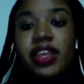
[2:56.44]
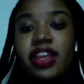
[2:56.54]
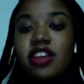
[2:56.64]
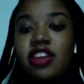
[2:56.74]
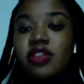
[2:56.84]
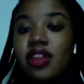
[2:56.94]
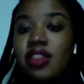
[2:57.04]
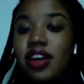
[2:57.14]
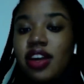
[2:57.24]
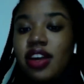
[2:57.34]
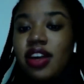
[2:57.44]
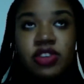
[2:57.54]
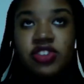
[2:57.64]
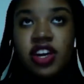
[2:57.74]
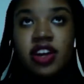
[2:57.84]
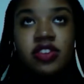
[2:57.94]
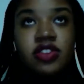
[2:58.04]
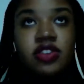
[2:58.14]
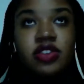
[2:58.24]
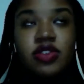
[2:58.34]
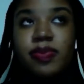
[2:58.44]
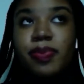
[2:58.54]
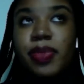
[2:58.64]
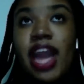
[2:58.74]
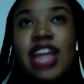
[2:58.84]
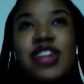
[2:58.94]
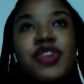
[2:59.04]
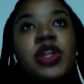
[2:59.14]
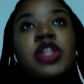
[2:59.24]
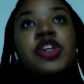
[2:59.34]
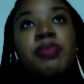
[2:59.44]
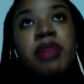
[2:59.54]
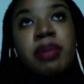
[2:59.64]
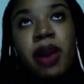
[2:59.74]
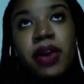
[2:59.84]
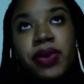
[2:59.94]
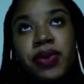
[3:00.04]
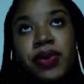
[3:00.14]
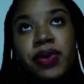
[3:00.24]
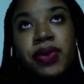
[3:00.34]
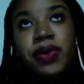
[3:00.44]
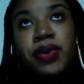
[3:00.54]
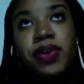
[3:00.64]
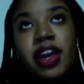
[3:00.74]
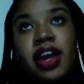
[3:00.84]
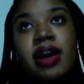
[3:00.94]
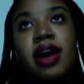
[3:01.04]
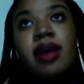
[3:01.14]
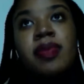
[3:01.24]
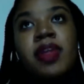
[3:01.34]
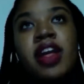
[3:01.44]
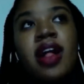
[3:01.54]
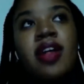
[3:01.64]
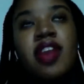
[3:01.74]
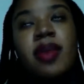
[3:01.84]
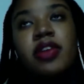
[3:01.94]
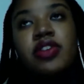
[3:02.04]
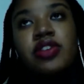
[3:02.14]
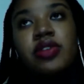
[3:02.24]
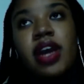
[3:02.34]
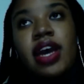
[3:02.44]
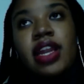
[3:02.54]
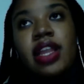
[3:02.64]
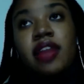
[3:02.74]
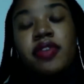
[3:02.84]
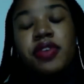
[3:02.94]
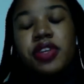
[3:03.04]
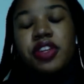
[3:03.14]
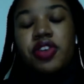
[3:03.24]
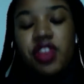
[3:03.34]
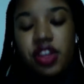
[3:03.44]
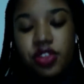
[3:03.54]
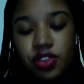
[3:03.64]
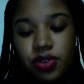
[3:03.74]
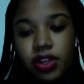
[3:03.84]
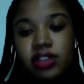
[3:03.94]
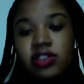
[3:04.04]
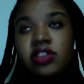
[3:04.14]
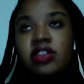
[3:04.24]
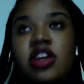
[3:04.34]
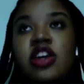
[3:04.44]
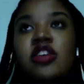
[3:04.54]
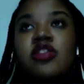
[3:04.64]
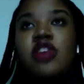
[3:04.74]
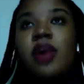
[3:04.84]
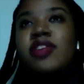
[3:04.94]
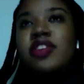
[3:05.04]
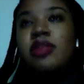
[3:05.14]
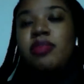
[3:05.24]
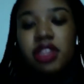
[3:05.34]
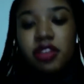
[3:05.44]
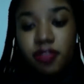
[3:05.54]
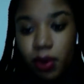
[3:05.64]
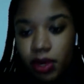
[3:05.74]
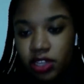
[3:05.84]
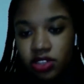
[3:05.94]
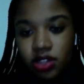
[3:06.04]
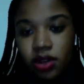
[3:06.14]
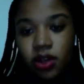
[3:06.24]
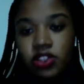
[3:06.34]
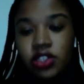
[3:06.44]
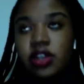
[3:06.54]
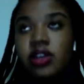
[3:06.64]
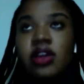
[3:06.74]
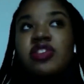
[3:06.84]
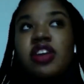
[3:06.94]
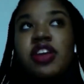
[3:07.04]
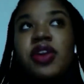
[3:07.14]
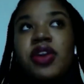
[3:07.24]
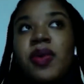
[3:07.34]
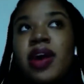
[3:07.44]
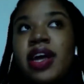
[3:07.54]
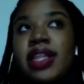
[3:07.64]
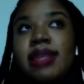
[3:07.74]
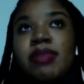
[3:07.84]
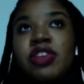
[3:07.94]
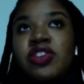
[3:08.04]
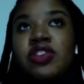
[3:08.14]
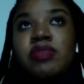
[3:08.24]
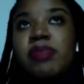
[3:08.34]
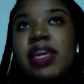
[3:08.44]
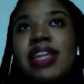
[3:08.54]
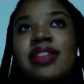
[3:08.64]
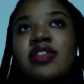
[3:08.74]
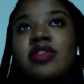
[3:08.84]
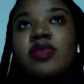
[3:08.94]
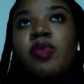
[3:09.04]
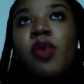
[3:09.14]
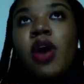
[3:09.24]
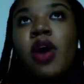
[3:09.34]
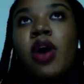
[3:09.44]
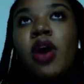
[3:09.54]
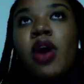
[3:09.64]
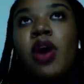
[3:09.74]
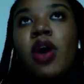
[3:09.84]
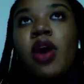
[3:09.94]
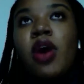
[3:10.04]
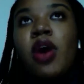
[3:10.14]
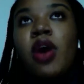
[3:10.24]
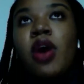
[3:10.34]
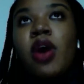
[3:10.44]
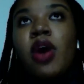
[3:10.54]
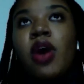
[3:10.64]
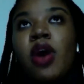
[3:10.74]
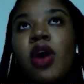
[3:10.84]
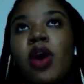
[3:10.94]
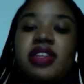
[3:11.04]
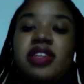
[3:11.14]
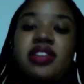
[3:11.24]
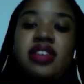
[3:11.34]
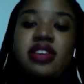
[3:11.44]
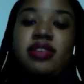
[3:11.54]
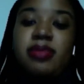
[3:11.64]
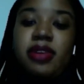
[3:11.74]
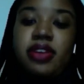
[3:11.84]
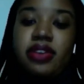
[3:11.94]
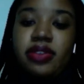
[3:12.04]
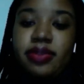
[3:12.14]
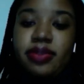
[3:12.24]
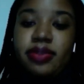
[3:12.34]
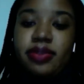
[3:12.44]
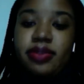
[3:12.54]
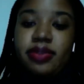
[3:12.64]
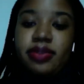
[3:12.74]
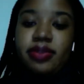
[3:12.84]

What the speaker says: So I thought, you know what? Let me just, I knew a little bit about Korea. The college I went to had a lot of Korean exchange students. So I wasn't completely foreign to the culture. But I just thought, you know what, let me just make this one rash decision in my life and see where it takes me.